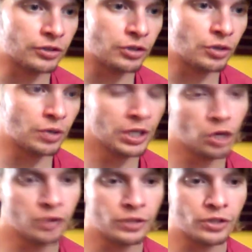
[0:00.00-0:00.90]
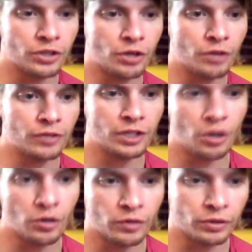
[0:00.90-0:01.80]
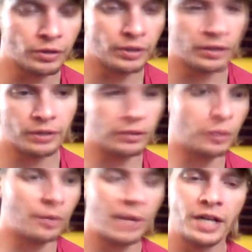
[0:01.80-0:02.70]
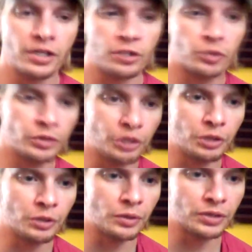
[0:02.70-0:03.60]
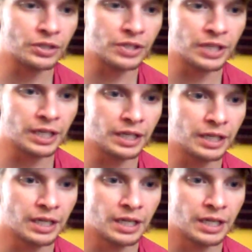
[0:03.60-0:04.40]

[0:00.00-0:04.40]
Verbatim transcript: So get over yourself, get over your patience with dealing with this kid,